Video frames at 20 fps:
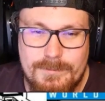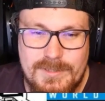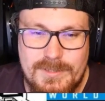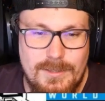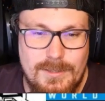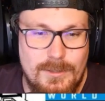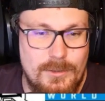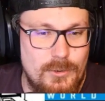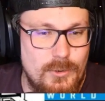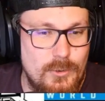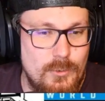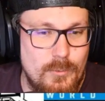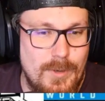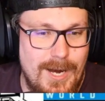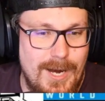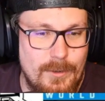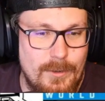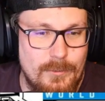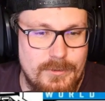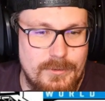you
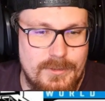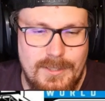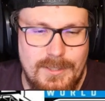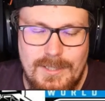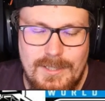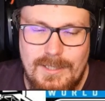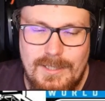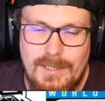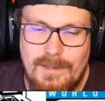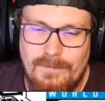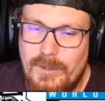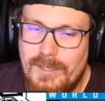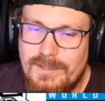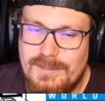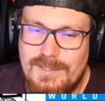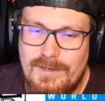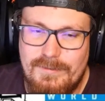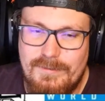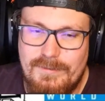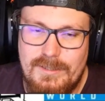out. If you
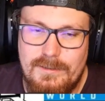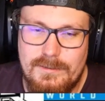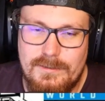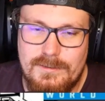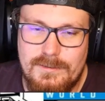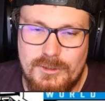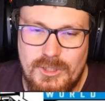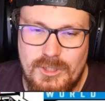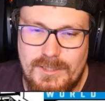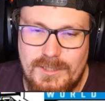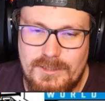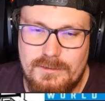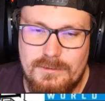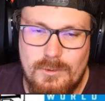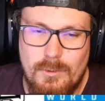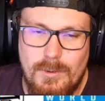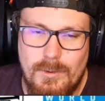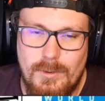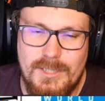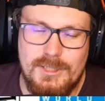guys have any
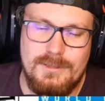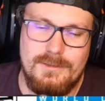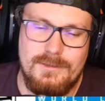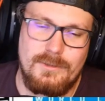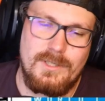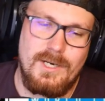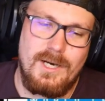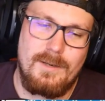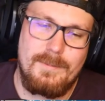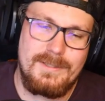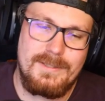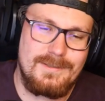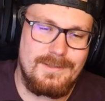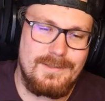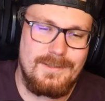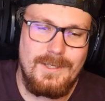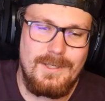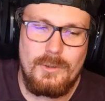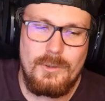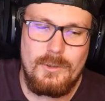suggestion, questions, or
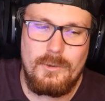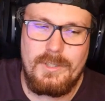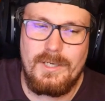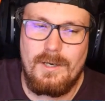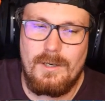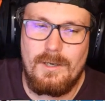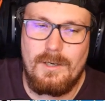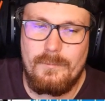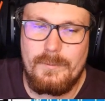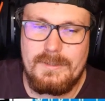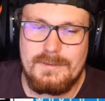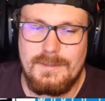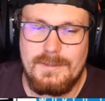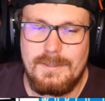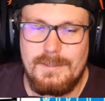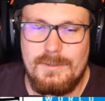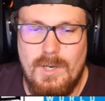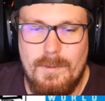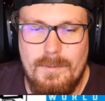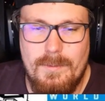comments, you can always
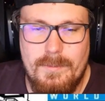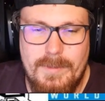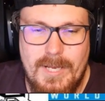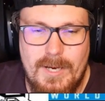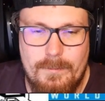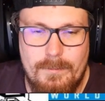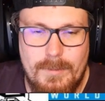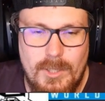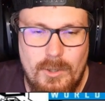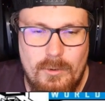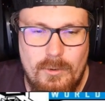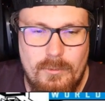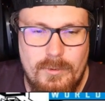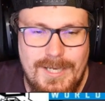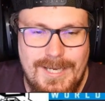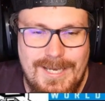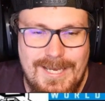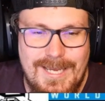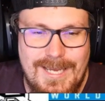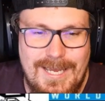drop them down below,